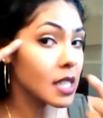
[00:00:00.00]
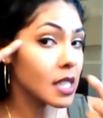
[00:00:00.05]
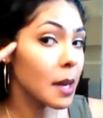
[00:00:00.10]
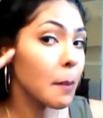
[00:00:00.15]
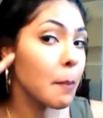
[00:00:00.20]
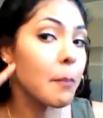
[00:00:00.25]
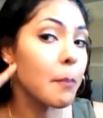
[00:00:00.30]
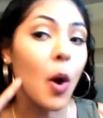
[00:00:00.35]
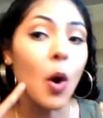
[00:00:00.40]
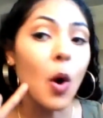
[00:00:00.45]

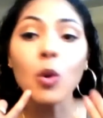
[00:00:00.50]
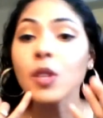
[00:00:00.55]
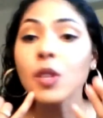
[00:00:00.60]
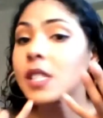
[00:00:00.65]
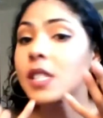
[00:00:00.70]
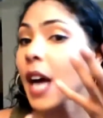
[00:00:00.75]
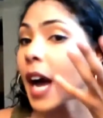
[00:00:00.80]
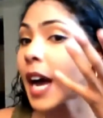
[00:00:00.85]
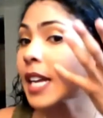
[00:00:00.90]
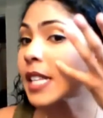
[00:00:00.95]
both
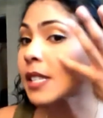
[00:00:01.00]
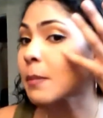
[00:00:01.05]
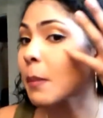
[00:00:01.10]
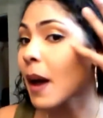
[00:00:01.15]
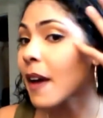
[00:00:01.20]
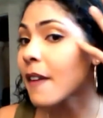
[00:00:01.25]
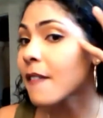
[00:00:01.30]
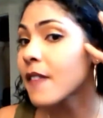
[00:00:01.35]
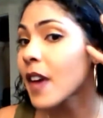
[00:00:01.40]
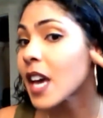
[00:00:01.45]
sides of
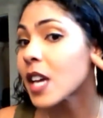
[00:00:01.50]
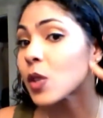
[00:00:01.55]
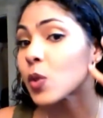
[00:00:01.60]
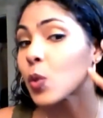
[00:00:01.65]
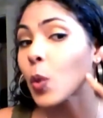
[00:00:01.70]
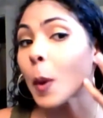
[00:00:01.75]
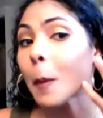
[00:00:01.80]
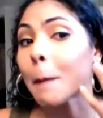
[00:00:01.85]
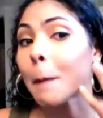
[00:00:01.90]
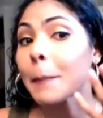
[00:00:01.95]
my face
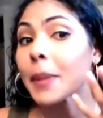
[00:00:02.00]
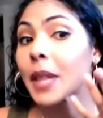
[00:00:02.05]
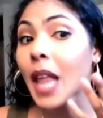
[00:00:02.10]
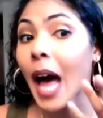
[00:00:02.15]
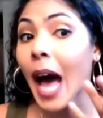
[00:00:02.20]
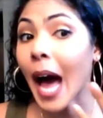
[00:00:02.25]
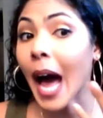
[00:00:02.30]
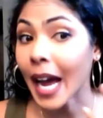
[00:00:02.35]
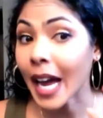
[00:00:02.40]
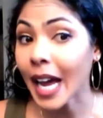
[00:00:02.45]
were
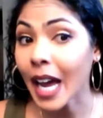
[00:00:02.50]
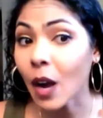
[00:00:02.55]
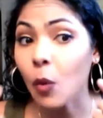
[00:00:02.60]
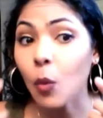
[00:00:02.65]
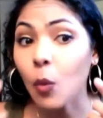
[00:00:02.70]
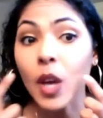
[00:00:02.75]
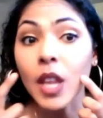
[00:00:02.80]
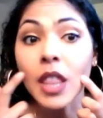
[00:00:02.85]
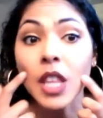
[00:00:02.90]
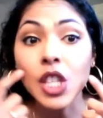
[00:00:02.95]
black
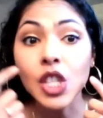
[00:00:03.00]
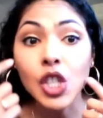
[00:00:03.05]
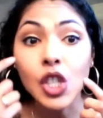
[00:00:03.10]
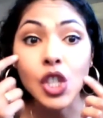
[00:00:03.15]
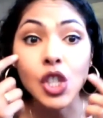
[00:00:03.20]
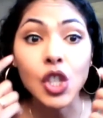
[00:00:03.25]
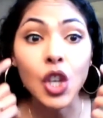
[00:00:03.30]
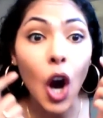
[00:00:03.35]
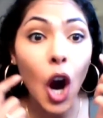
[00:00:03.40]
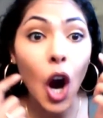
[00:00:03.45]
with
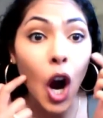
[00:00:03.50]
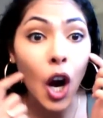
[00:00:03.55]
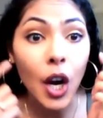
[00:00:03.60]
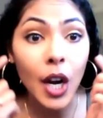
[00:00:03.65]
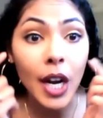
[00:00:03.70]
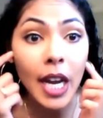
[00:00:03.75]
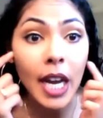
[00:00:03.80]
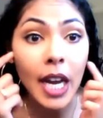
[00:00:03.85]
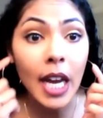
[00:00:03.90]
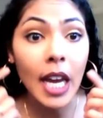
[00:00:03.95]

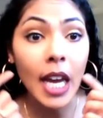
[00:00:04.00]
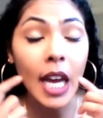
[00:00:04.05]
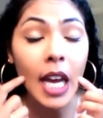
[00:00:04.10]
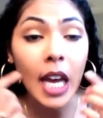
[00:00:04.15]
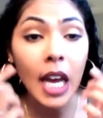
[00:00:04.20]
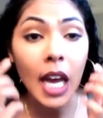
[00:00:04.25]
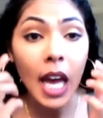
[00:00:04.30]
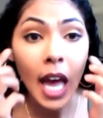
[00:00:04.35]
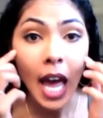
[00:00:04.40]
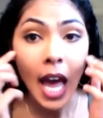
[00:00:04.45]

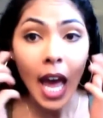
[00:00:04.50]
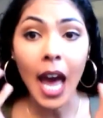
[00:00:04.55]
scarring,